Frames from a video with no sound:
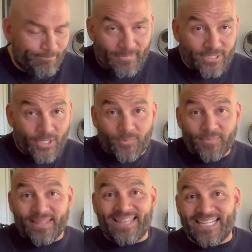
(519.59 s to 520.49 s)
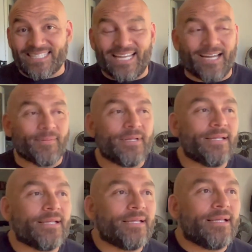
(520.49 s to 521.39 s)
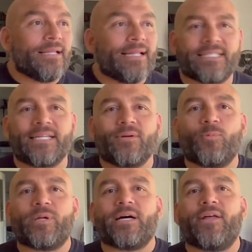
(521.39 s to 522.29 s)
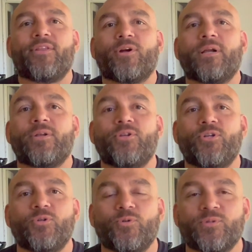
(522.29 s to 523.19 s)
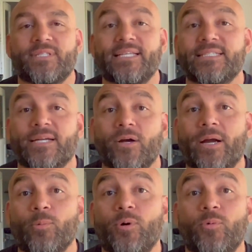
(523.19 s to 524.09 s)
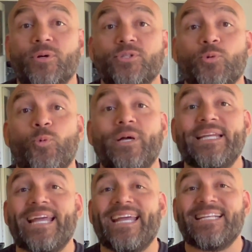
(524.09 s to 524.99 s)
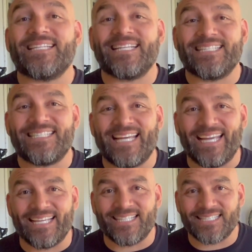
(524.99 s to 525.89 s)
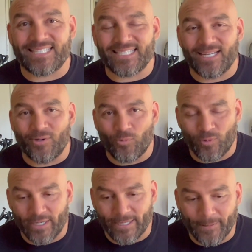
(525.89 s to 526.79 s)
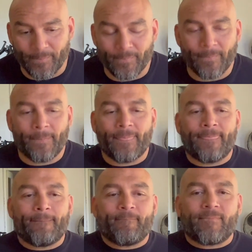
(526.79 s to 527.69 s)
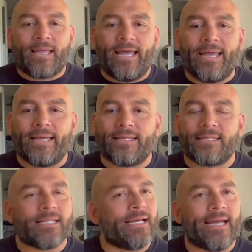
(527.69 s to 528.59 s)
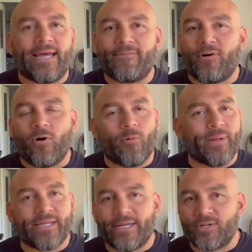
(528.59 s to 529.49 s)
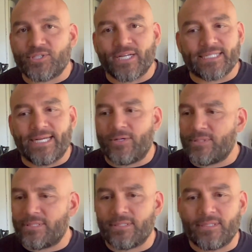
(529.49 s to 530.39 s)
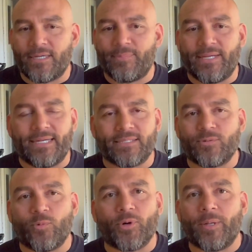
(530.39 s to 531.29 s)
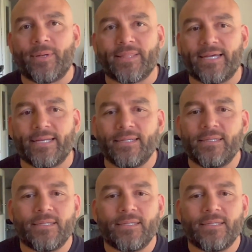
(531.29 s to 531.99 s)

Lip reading: So that's that. Let's see, what other news is there? All right, well, we're 28 days away, and I have all my gear checked out. I'm not worried about that.